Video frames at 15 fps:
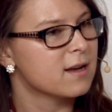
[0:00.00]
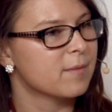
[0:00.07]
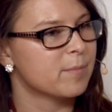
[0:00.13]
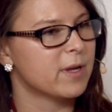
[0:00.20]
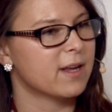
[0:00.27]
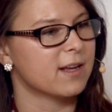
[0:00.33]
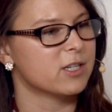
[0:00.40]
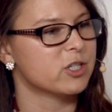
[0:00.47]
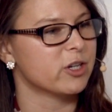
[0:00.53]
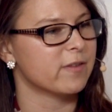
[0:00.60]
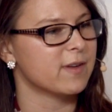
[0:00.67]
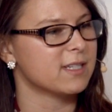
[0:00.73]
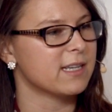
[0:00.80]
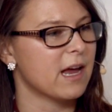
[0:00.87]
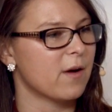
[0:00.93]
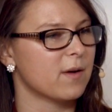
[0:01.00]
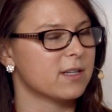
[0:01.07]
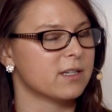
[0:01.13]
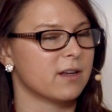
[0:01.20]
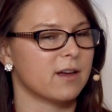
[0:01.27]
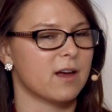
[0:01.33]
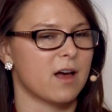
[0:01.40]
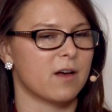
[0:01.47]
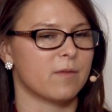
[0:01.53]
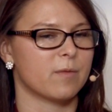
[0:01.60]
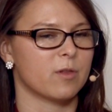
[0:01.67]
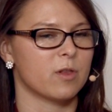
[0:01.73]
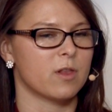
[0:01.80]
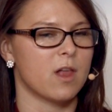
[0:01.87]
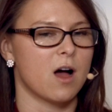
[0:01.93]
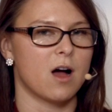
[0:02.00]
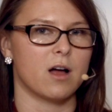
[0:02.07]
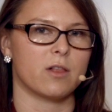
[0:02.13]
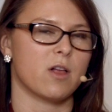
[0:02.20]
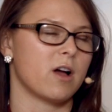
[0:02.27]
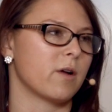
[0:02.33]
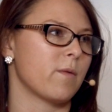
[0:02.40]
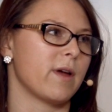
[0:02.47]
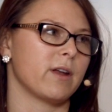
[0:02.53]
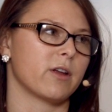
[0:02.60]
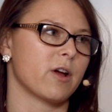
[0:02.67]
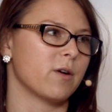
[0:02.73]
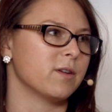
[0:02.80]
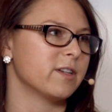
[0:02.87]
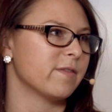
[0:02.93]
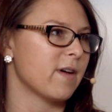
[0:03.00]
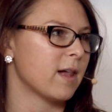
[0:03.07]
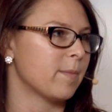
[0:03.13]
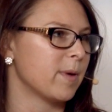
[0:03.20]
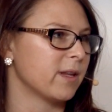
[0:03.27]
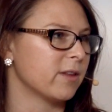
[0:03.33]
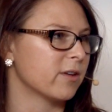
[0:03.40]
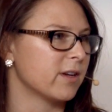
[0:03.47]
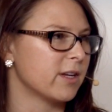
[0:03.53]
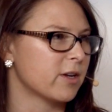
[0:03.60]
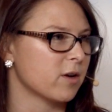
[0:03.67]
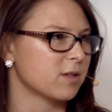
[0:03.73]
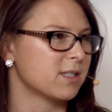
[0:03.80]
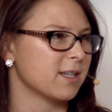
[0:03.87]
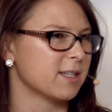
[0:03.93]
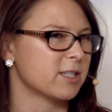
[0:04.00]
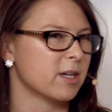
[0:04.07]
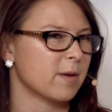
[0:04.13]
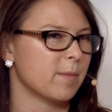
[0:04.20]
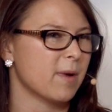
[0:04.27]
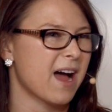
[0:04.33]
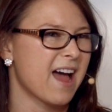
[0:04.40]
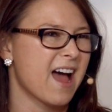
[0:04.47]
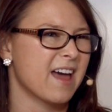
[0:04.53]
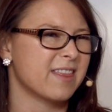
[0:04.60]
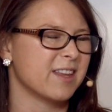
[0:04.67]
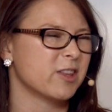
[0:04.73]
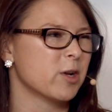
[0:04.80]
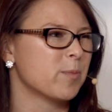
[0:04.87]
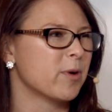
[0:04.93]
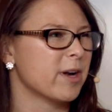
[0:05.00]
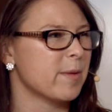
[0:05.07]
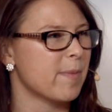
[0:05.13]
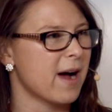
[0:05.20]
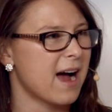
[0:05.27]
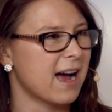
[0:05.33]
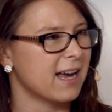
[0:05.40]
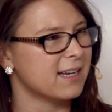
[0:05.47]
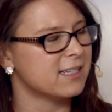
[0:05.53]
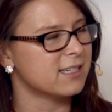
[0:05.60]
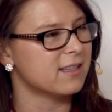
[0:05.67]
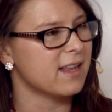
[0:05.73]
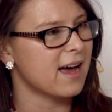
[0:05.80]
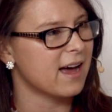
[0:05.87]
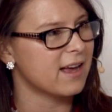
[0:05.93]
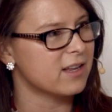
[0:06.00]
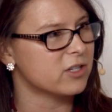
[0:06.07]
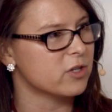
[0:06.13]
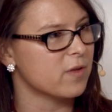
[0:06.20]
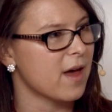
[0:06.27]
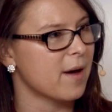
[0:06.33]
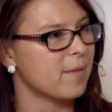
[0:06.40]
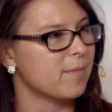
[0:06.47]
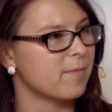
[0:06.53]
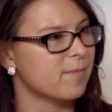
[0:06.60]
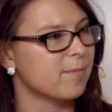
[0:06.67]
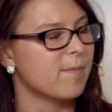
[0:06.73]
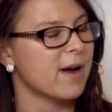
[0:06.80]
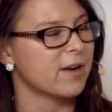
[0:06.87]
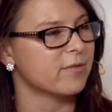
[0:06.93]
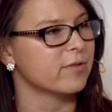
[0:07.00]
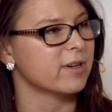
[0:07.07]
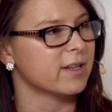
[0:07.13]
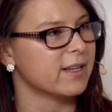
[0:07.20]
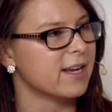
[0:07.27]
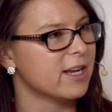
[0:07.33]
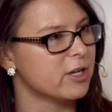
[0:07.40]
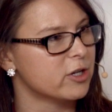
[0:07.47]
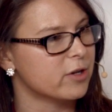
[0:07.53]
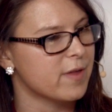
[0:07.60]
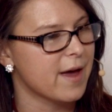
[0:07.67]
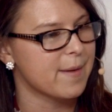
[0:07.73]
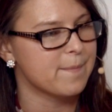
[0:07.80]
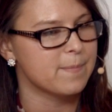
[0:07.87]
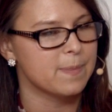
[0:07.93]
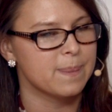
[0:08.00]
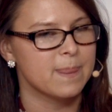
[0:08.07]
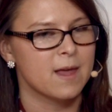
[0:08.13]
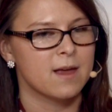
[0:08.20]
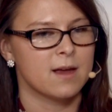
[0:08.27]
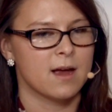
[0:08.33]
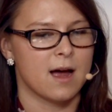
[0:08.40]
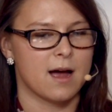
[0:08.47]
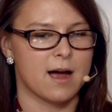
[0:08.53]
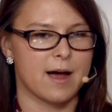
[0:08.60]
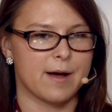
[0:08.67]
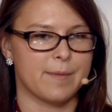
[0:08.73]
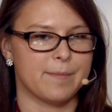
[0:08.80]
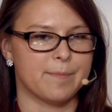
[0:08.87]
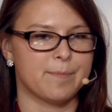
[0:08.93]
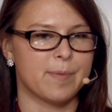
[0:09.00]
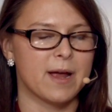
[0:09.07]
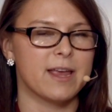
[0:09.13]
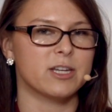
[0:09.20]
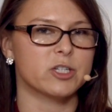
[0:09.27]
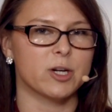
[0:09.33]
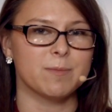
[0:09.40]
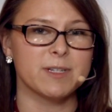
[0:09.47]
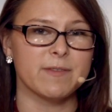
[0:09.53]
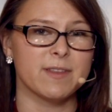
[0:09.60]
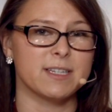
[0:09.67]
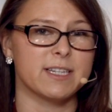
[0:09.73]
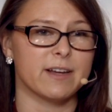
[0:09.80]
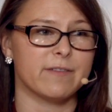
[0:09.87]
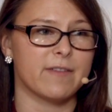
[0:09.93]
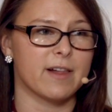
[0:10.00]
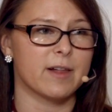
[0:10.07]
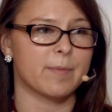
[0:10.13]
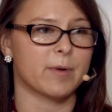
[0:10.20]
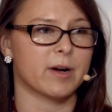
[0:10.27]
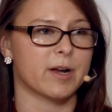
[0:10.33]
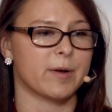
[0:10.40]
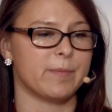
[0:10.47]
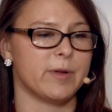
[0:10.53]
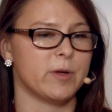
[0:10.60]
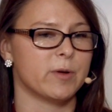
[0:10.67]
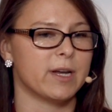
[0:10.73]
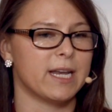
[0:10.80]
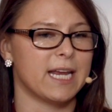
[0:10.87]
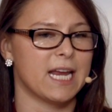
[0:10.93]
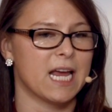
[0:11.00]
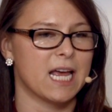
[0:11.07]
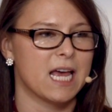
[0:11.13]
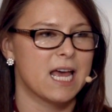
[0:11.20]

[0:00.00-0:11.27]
because ServiceNow is a, a long, long way to go in developing their ecosystem. I, I, think they're pretty behind in that, so that might really hinder them. Um, but in terms of the developer community,